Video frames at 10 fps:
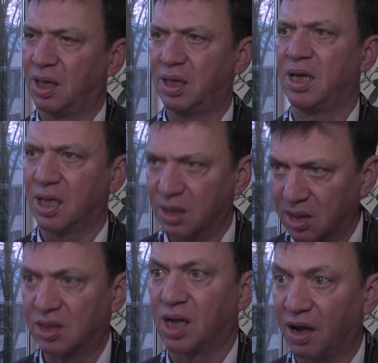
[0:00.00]
that they can
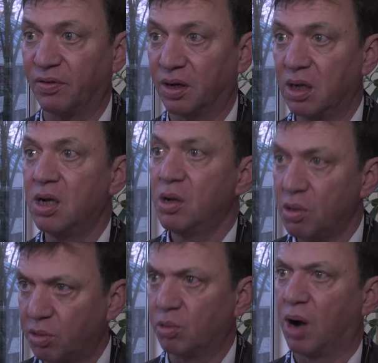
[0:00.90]
discover
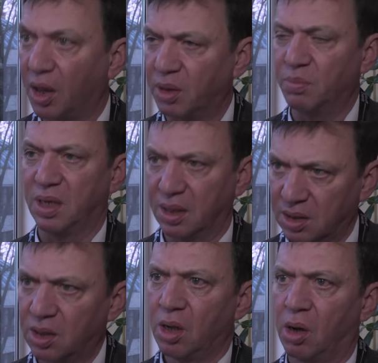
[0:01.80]
through other
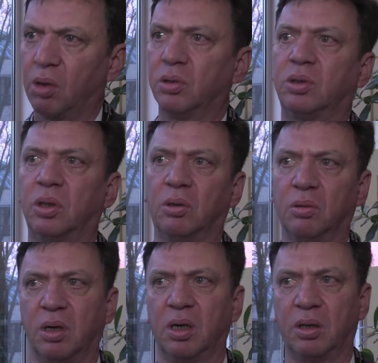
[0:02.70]
means
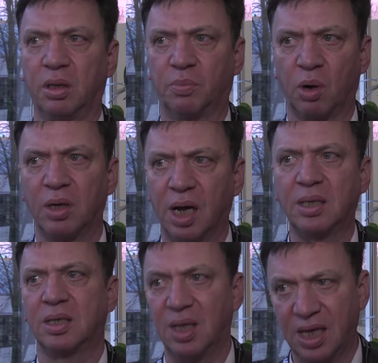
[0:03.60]
also uh, the
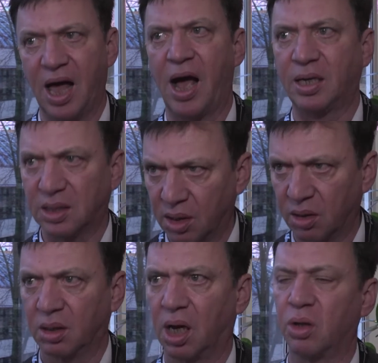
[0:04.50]
products and the acts and
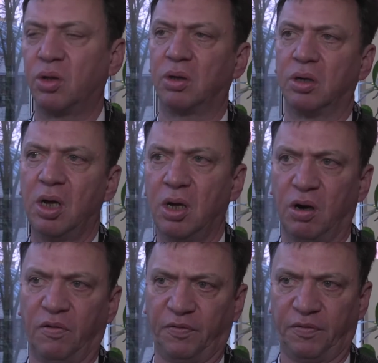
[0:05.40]
the culture
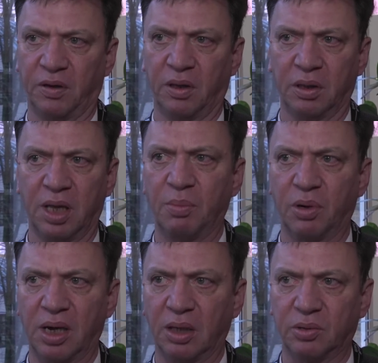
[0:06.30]
of uh, the
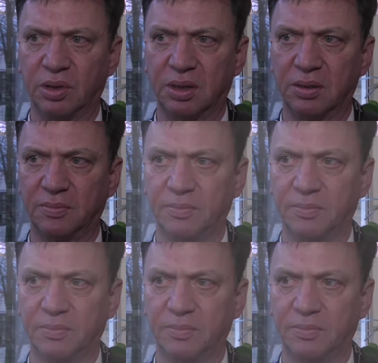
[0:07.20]
neighboring countries.